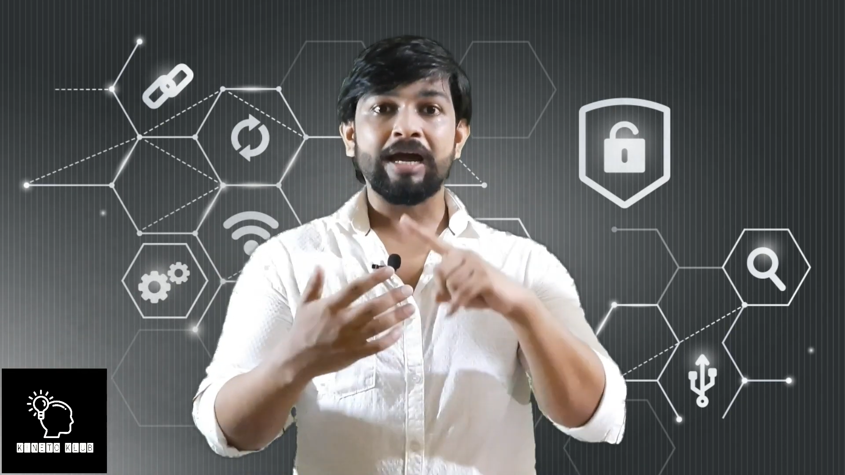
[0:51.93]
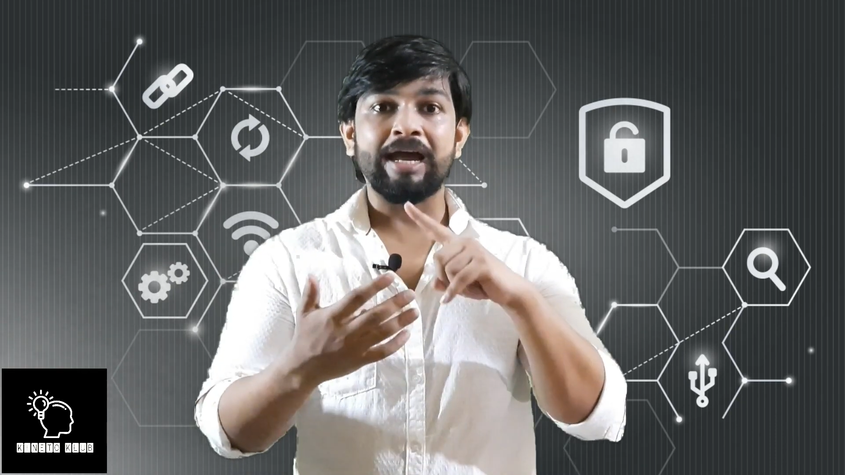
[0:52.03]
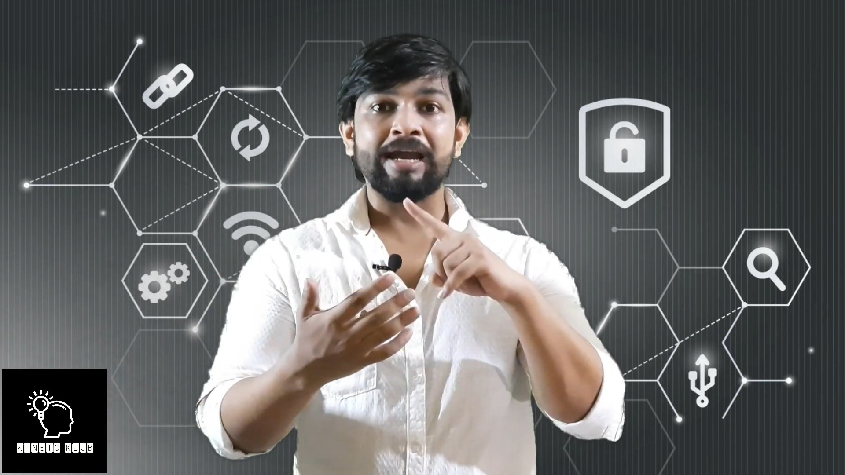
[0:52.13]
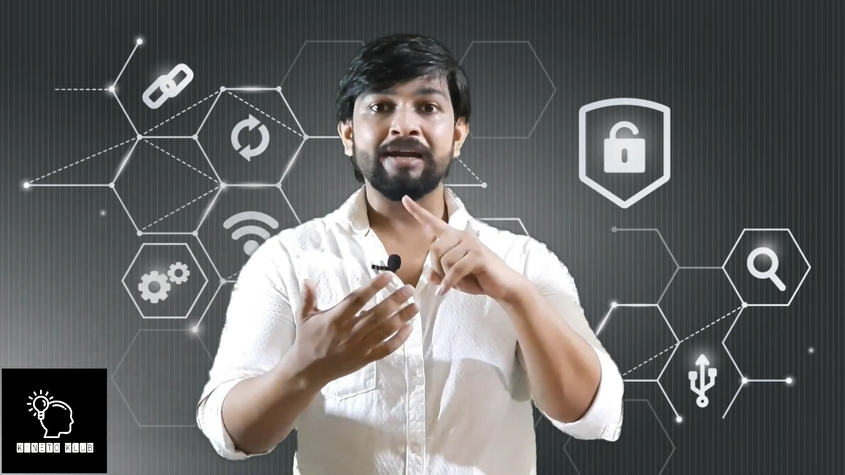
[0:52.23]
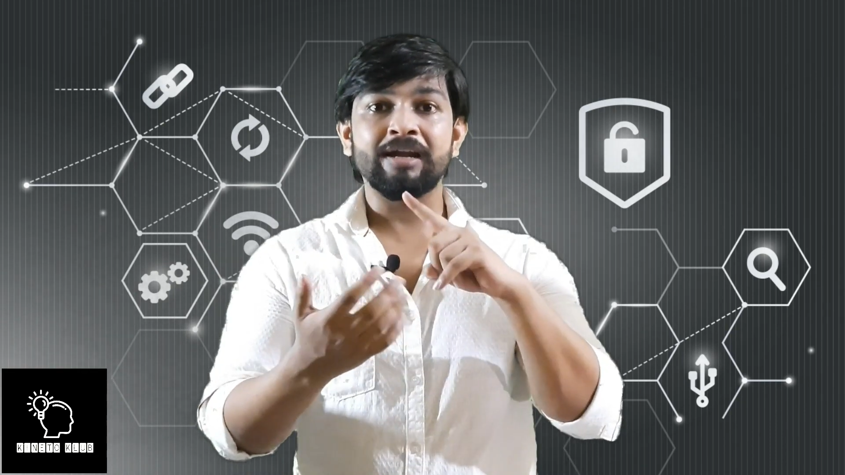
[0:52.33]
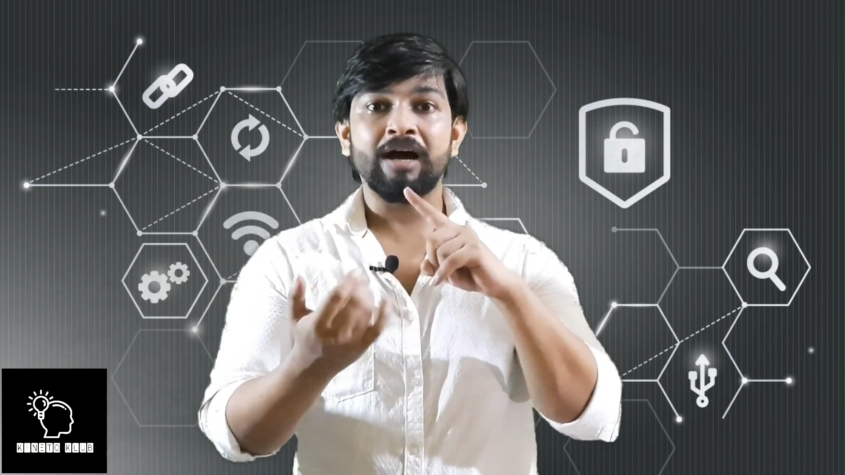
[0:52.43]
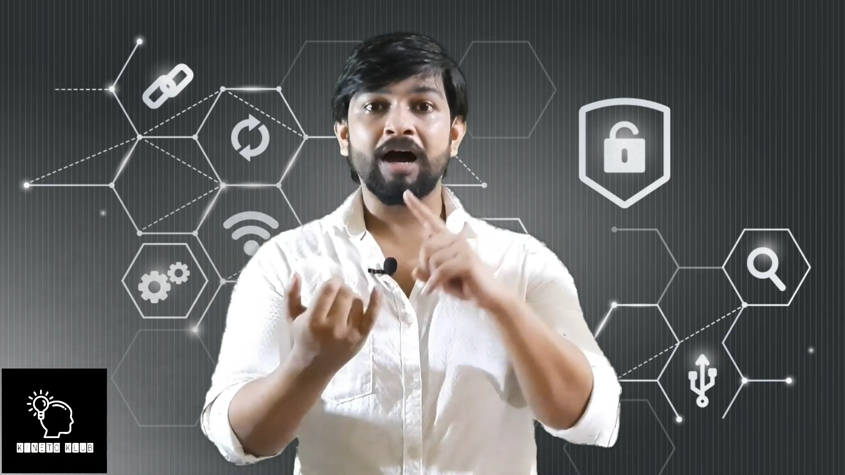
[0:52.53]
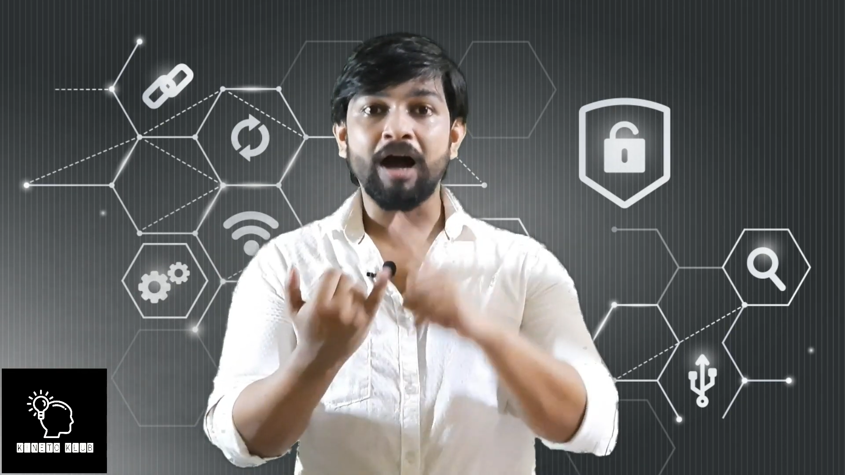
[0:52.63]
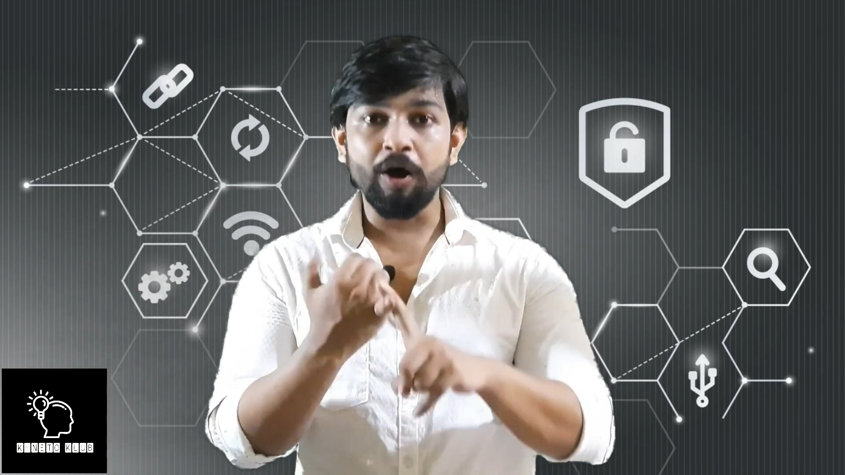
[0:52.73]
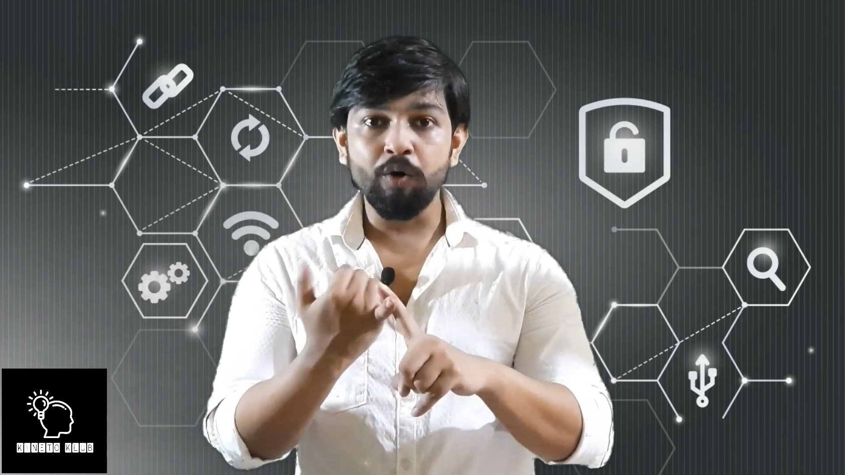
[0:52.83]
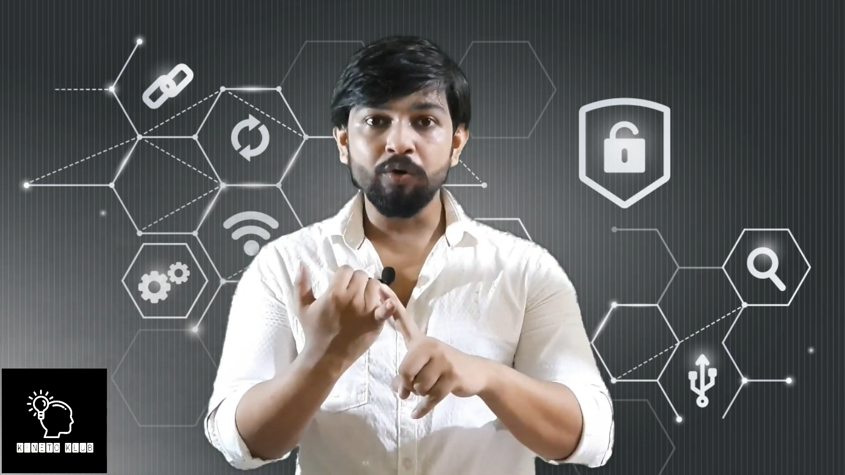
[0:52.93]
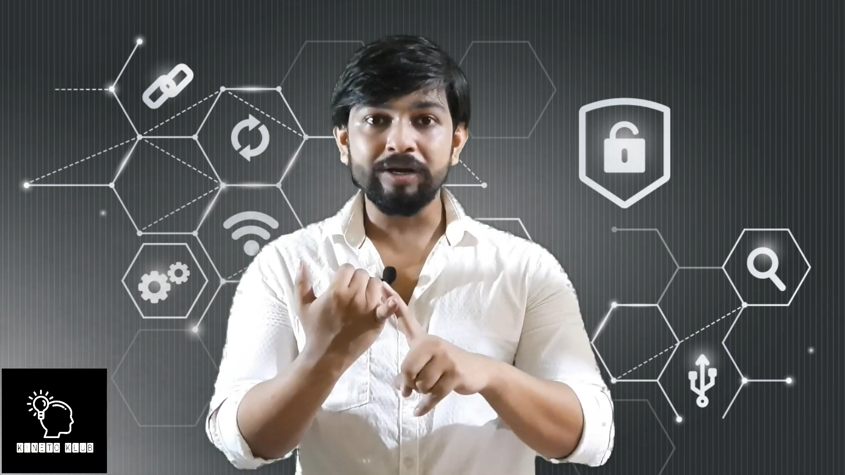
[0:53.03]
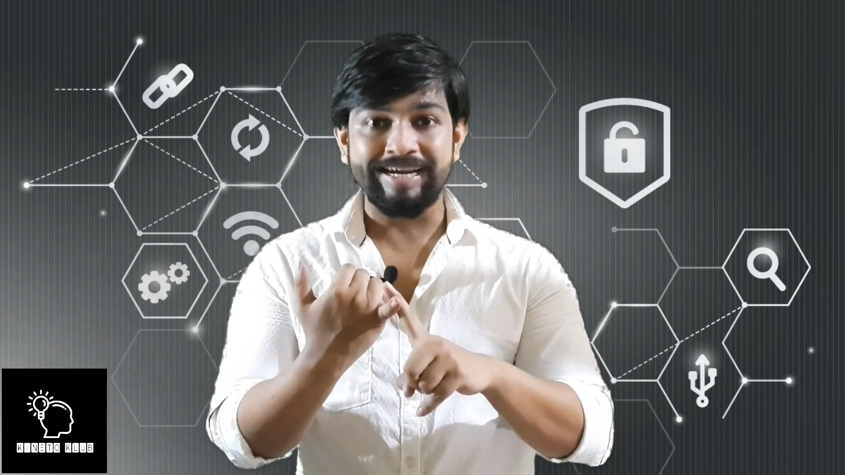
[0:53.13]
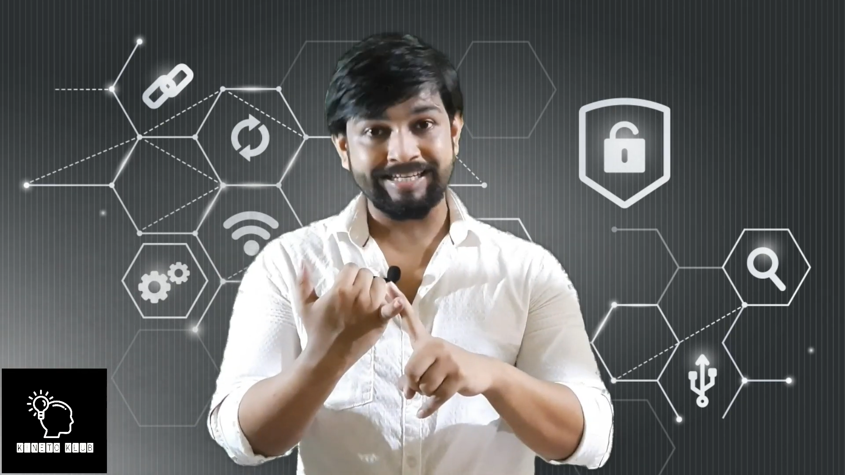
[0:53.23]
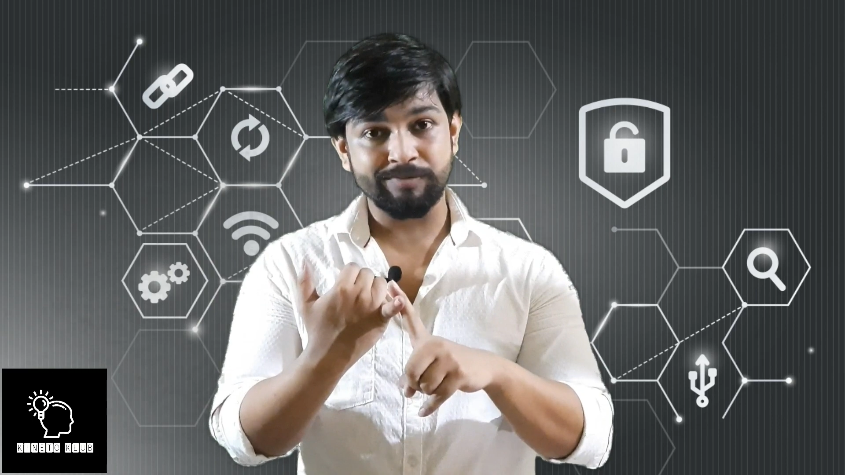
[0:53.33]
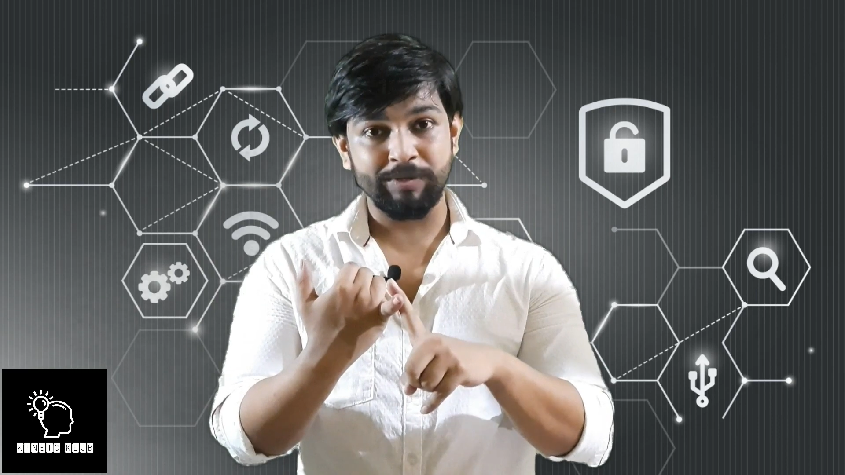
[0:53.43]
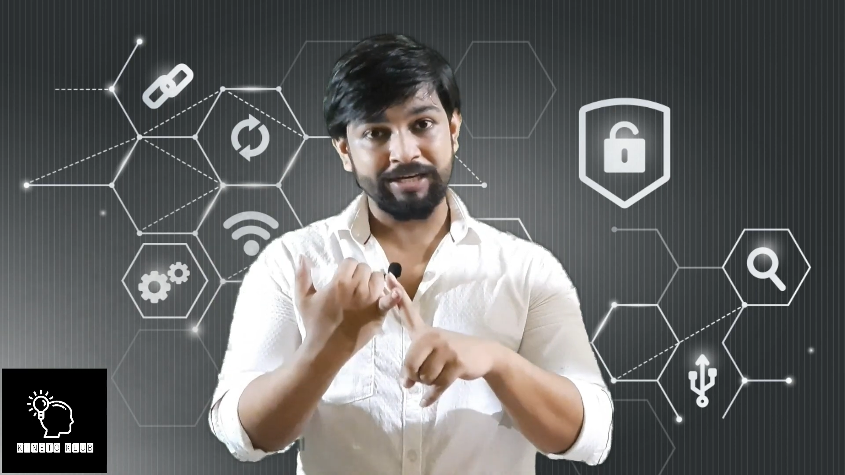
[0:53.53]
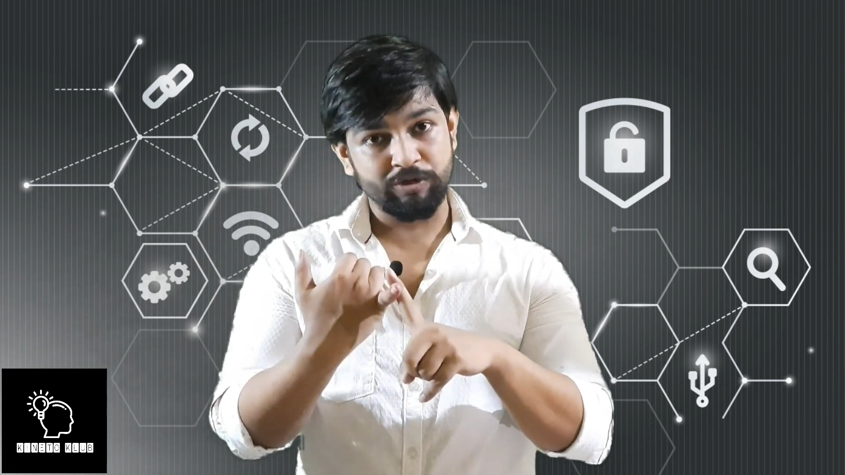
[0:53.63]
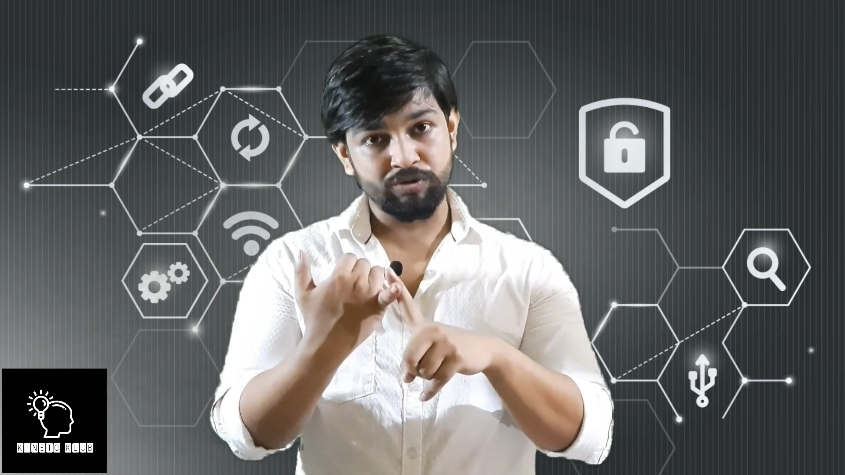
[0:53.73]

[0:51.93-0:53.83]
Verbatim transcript: and how it has been